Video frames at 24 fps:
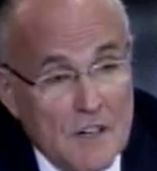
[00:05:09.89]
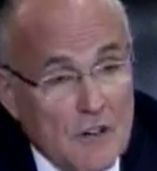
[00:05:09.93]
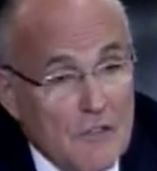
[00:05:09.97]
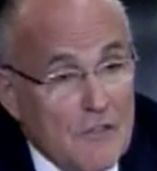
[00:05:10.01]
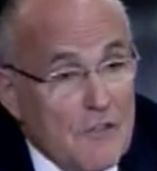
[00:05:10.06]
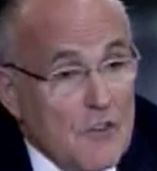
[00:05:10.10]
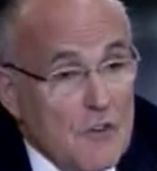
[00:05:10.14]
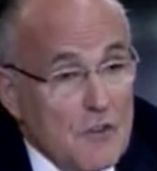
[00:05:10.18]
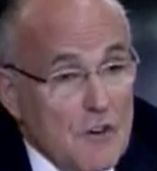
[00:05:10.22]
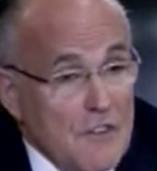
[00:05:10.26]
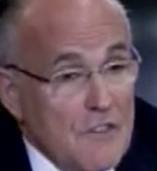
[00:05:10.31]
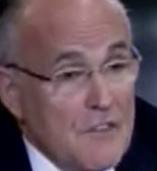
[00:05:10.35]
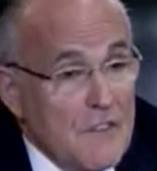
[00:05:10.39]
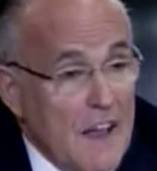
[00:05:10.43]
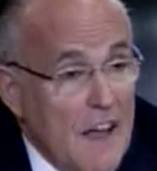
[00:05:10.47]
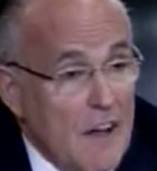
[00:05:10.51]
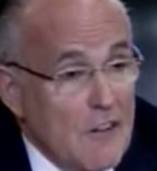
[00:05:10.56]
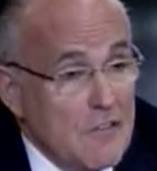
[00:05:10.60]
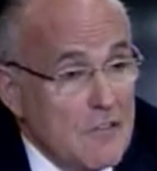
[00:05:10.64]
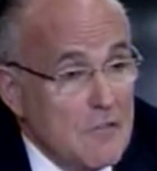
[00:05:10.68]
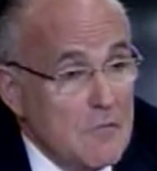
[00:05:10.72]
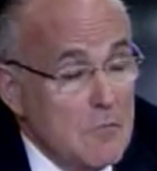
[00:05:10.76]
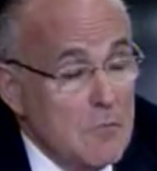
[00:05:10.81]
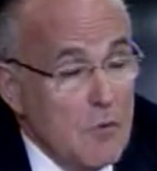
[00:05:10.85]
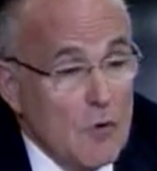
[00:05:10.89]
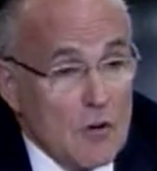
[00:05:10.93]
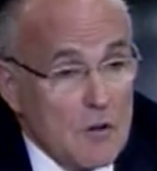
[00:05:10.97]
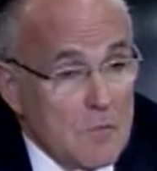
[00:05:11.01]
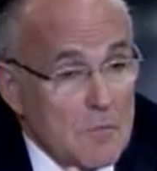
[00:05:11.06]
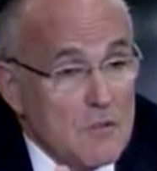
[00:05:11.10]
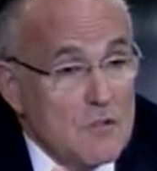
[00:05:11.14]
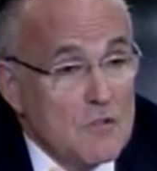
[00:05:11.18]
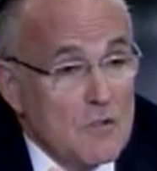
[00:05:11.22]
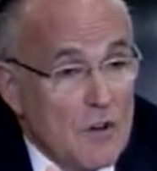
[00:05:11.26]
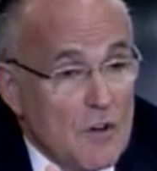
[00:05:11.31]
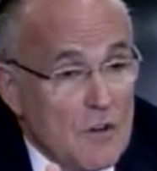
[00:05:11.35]
to 30,000 Border
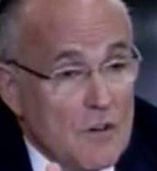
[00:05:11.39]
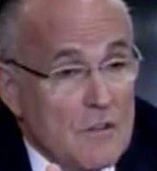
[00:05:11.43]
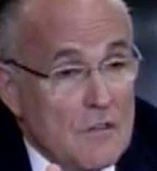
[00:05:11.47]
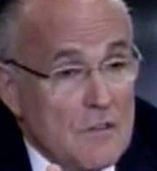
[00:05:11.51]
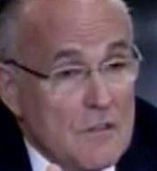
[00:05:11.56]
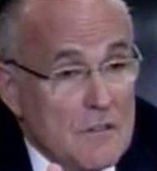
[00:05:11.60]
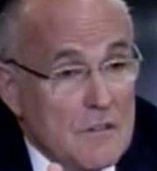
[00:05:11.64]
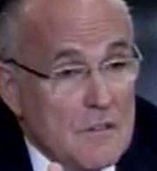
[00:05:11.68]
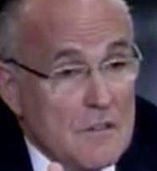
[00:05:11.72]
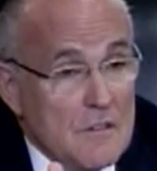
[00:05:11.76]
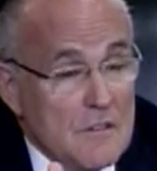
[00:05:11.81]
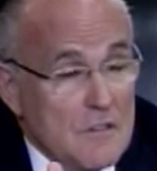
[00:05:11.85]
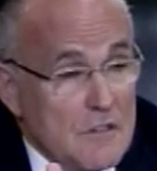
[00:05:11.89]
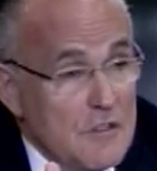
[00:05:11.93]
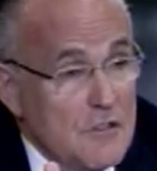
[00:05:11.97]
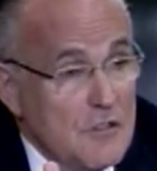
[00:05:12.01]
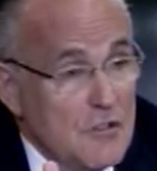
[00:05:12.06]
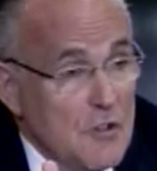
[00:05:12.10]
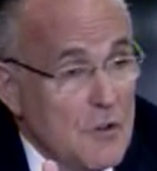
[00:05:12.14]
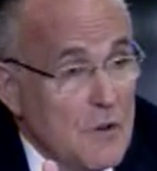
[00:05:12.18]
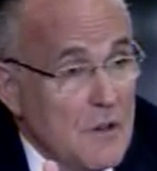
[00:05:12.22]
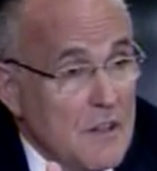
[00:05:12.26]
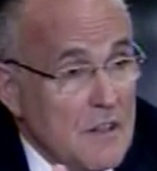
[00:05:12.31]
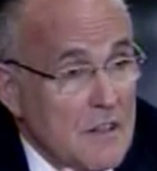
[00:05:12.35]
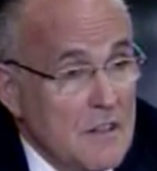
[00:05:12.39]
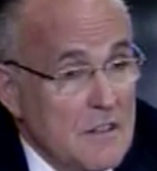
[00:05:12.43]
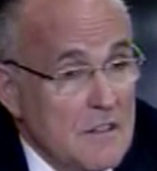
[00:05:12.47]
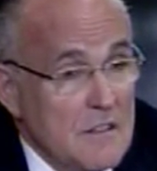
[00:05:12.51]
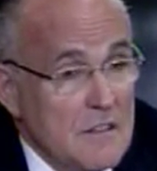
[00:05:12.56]
Patrol to do it.